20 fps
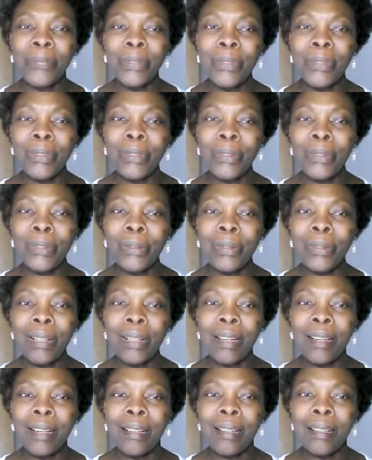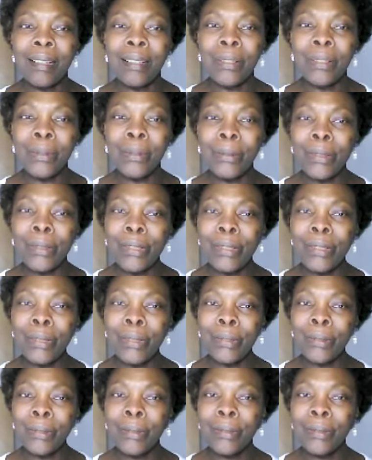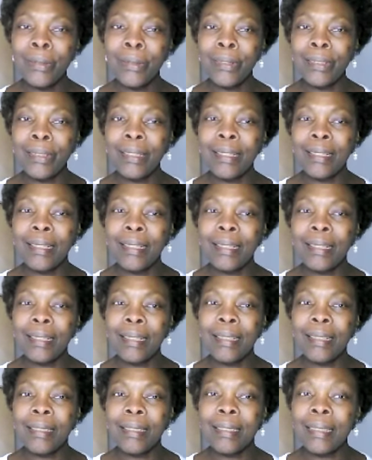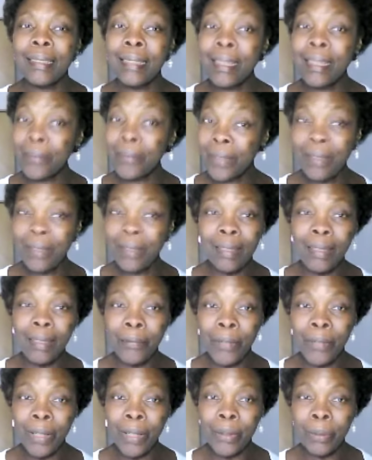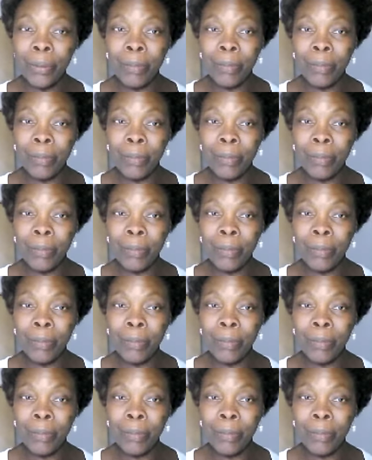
you are also saving the environment,